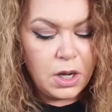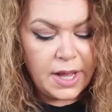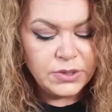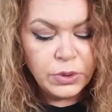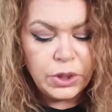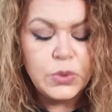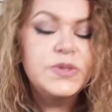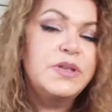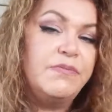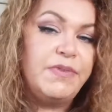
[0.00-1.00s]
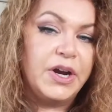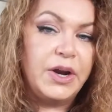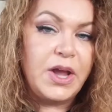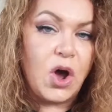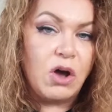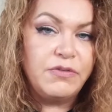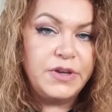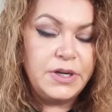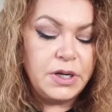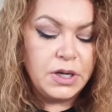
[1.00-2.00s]
I don't use them very
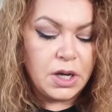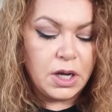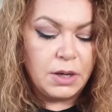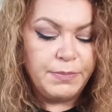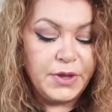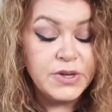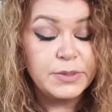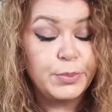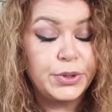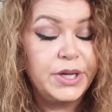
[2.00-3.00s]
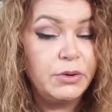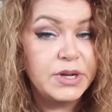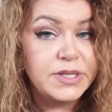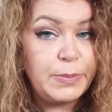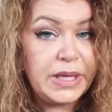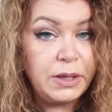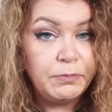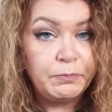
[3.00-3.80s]
often. There is a pudding recipe